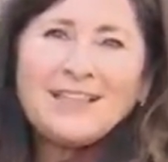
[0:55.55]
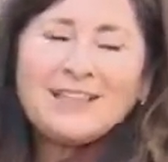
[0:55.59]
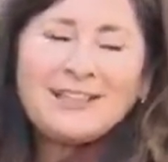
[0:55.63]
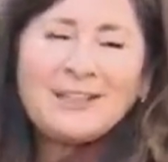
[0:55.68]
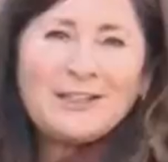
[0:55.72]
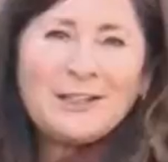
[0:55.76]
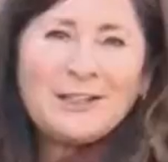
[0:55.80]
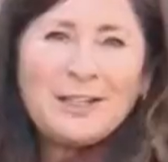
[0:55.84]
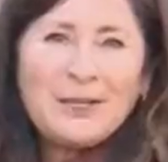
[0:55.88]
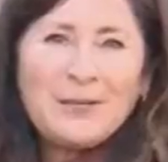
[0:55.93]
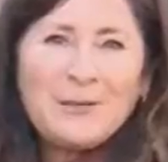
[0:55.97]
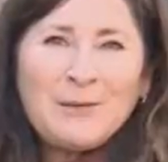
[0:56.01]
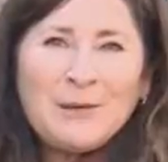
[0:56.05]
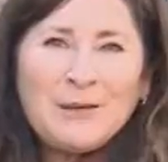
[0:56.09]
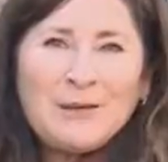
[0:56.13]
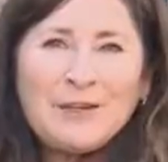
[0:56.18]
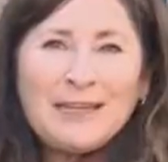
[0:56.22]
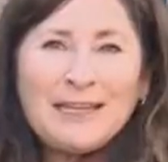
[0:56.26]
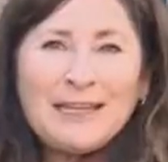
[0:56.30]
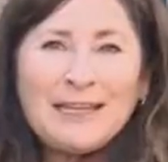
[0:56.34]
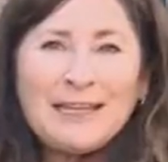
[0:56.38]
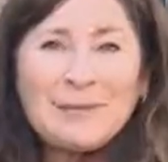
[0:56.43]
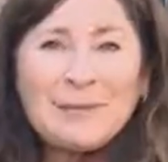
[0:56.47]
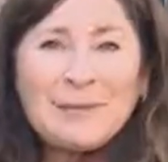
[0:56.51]
to the
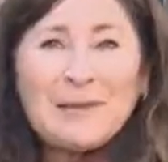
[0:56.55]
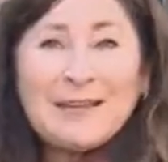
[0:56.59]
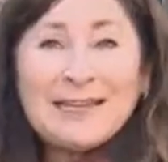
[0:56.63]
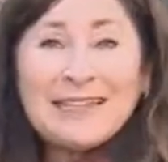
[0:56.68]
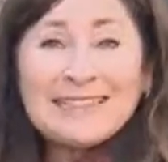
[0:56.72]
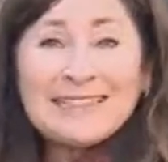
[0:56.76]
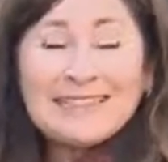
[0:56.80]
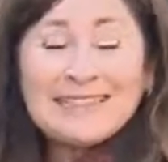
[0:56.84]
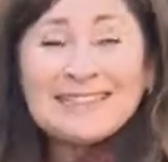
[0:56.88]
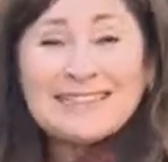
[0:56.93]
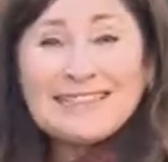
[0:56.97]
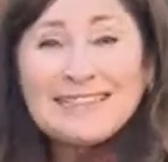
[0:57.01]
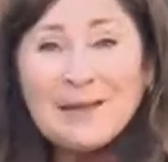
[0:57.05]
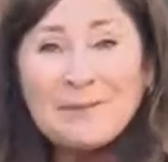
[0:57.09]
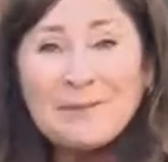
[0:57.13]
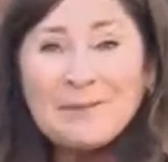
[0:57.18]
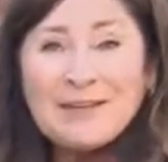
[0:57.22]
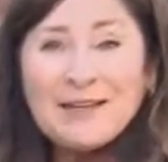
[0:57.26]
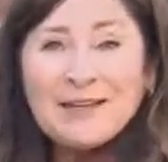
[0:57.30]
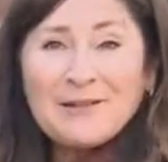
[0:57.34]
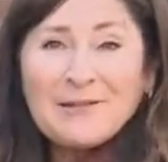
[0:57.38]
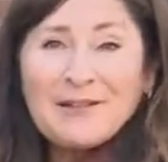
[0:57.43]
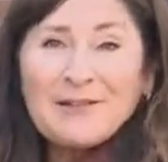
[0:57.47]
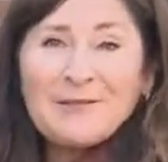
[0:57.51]
community because it's
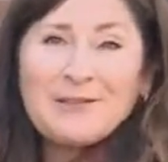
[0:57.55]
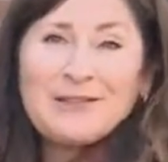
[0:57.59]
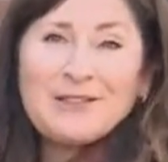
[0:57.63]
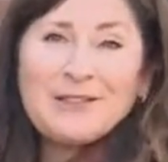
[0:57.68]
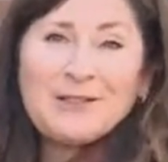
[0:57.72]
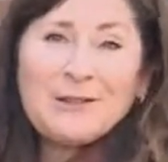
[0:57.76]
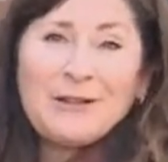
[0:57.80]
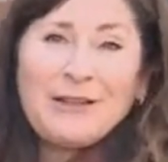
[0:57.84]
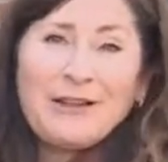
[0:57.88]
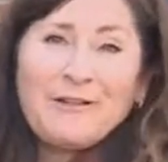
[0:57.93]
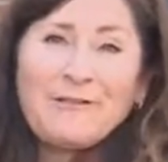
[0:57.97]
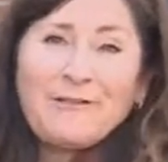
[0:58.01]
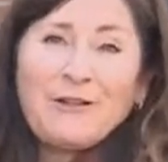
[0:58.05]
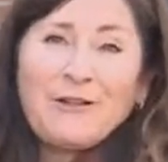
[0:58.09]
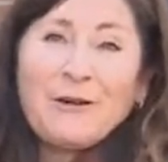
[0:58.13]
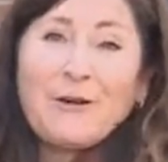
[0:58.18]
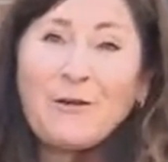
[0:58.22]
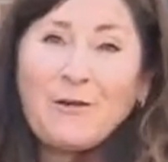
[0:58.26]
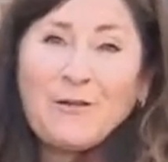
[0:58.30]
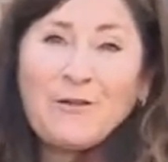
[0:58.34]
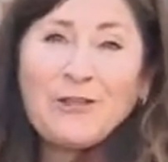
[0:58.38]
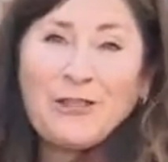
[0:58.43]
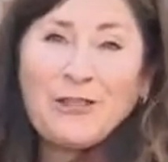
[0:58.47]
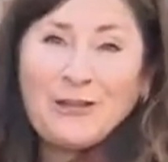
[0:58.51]
something we've been doing
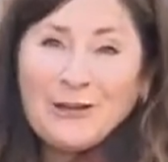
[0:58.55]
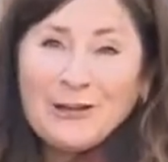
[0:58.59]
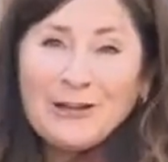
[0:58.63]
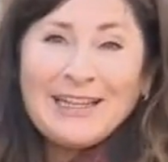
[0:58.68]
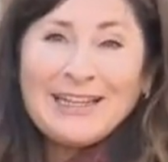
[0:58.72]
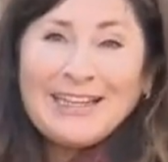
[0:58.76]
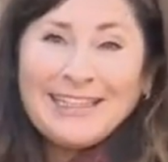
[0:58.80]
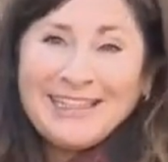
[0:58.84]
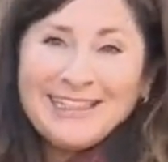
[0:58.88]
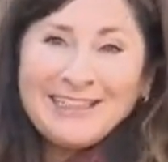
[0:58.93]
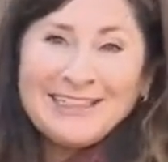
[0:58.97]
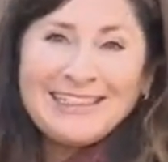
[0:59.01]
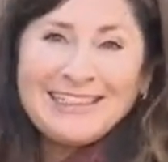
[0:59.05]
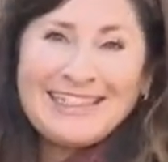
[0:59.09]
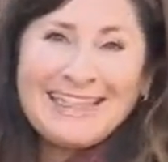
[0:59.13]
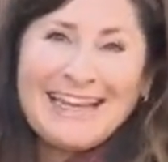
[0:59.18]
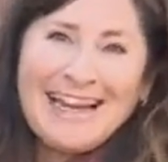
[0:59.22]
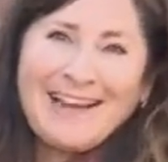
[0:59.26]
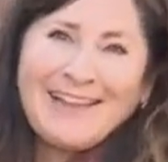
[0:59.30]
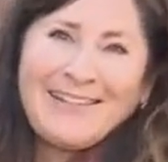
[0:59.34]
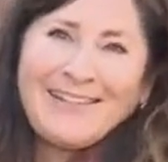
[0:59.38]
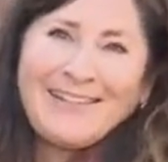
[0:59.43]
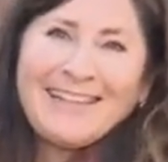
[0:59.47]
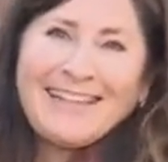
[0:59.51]
for over 30 years
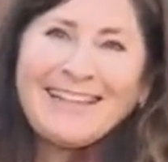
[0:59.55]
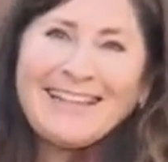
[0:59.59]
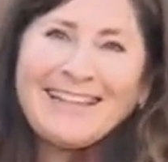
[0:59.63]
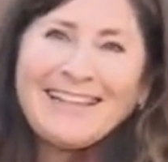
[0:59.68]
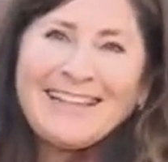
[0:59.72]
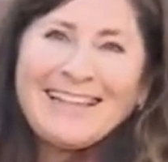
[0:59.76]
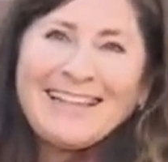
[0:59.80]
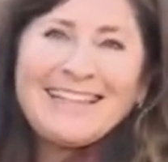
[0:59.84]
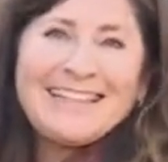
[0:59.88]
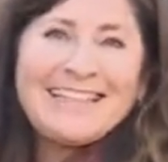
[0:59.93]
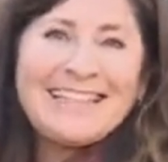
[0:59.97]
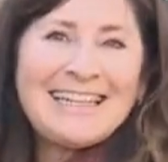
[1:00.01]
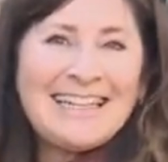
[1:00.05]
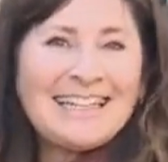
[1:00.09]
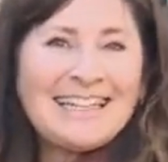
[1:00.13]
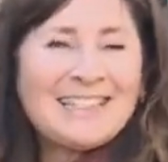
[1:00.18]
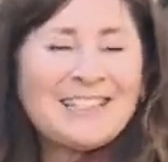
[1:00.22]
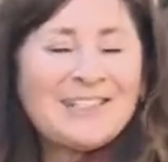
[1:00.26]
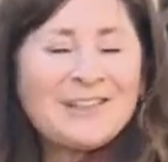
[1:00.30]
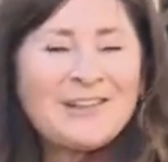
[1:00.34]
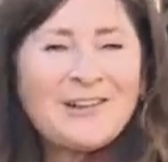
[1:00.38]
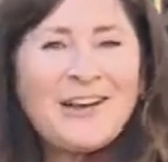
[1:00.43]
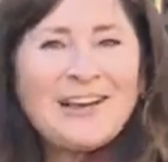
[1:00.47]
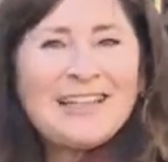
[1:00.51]
now.
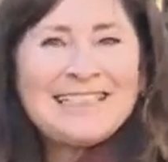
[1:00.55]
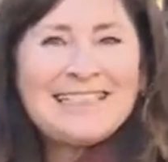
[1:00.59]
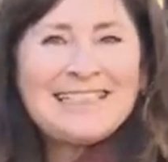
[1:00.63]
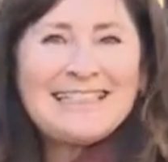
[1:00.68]
Tickets are on